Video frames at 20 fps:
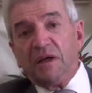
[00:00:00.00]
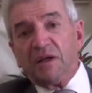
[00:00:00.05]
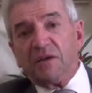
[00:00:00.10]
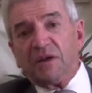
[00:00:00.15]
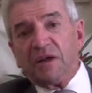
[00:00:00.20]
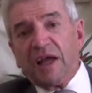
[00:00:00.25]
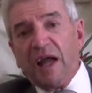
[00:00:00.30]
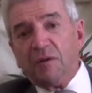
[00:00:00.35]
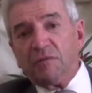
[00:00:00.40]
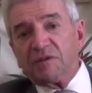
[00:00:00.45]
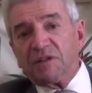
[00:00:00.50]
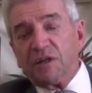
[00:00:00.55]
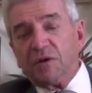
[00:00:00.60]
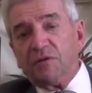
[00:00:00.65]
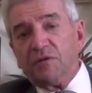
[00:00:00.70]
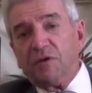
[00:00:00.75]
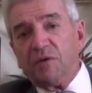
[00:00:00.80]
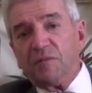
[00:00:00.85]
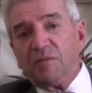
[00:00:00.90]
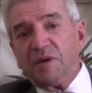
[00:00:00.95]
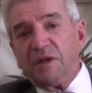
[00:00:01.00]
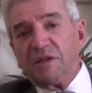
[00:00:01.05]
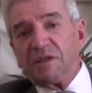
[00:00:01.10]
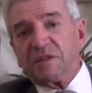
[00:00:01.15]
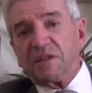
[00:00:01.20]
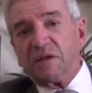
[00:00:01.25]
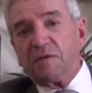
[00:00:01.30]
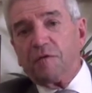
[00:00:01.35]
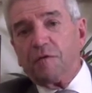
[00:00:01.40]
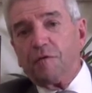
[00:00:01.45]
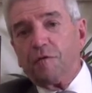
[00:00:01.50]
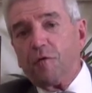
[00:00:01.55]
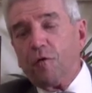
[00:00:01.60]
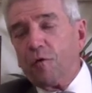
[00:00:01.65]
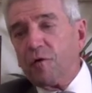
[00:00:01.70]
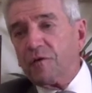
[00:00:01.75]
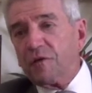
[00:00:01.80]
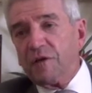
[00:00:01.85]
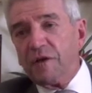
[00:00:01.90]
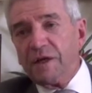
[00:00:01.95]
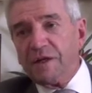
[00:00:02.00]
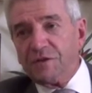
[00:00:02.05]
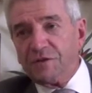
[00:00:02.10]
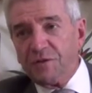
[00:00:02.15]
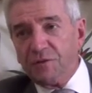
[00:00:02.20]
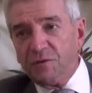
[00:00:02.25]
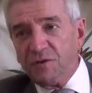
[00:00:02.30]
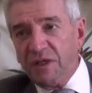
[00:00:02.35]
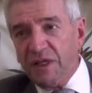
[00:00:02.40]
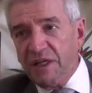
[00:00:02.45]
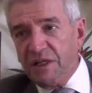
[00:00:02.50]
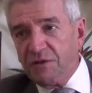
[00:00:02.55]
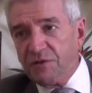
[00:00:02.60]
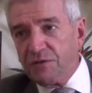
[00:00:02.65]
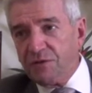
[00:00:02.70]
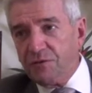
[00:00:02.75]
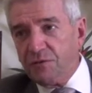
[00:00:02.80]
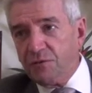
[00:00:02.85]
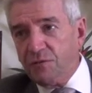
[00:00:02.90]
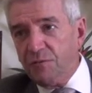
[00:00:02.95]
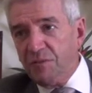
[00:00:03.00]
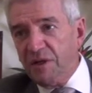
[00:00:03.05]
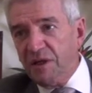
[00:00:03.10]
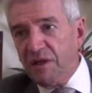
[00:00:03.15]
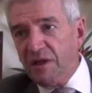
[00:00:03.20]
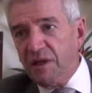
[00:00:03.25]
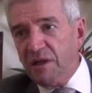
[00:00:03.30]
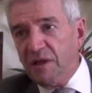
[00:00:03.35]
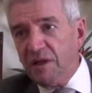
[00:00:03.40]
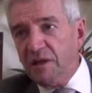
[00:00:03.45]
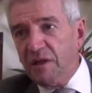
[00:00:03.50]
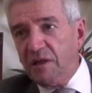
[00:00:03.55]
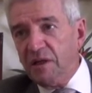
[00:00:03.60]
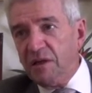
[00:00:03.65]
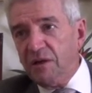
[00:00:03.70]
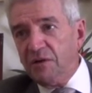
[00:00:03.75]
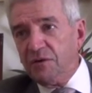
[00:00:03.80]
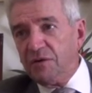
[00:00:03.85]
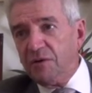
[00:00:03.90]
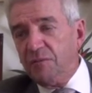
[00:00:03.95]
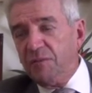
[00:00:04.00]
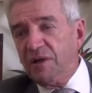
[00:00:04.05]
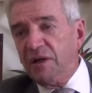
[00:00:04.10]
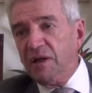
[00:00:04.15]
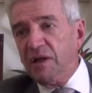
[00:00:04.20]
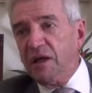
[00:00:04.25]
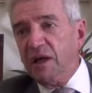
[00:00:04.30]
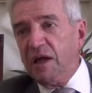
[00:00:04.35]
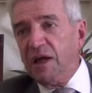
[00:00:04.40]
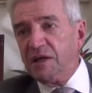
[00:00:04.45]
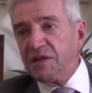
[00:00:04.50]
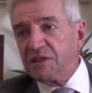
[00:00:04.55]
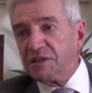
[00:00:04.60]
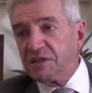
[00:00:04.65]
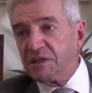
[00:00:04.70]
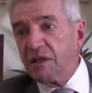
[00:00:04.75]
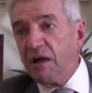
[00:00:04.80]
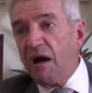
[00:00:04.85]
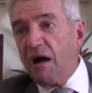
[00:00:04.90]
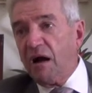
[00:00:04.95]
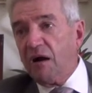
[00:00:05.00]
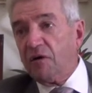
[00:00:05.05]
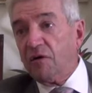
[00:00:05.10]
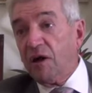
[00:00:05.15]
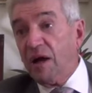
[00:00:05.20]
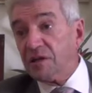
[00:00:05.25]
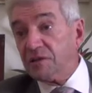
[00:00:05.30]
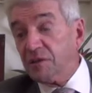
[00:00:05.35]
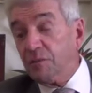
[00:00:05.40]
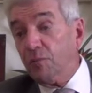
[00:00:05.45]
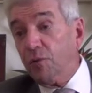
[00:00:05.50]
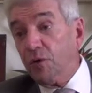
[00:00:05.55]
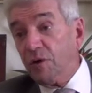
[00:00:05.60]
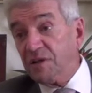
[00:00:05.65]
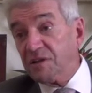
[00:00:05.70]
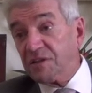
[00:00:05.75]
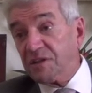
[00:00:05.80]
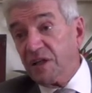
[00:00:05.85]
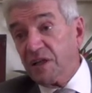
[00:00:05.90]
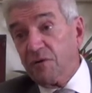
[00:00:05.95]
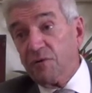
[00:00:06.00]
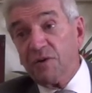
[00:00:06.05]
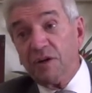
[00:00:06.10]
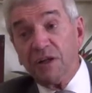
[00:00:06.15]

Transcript: the guy was interviewing, he said, four things you need to be to be a star as a boy singer.